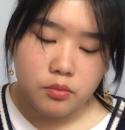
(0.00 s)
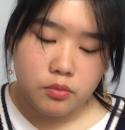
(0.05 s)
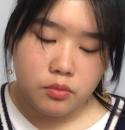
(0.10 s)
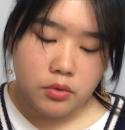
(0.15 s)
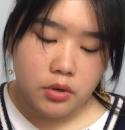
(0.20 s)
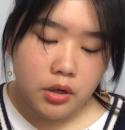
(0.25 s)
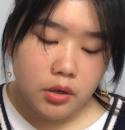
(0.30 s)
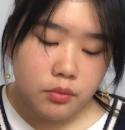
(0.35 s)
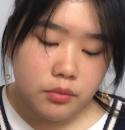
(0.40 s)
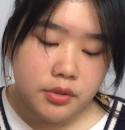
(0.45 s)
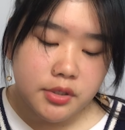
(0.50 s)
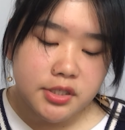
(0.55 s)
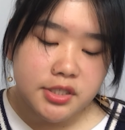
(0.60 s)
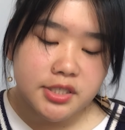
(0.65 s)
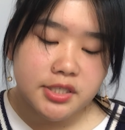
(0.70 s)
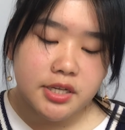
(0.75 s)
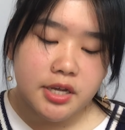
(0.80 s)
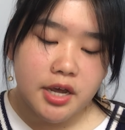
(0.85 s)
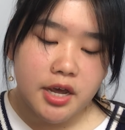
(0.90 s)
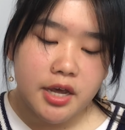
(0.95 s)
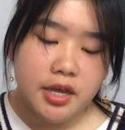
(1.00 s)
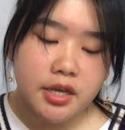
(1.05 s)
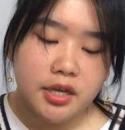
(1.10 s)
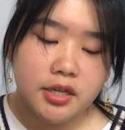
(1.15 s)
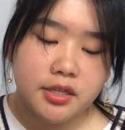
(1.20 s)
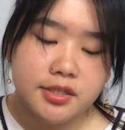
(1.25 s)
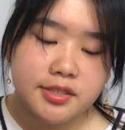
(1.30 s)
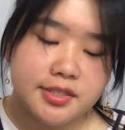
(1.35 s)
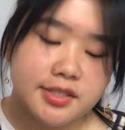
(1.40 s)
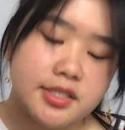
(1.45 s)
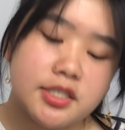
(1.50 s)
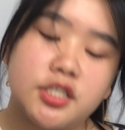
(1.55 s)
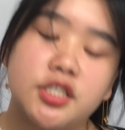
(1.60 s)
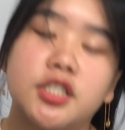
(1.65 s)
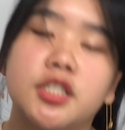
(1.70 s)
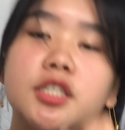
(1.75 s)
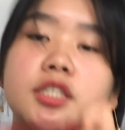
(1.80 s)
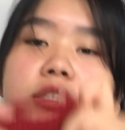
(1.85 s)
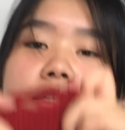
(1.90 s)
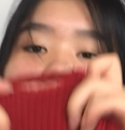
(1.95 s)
Well, I will say the stitching is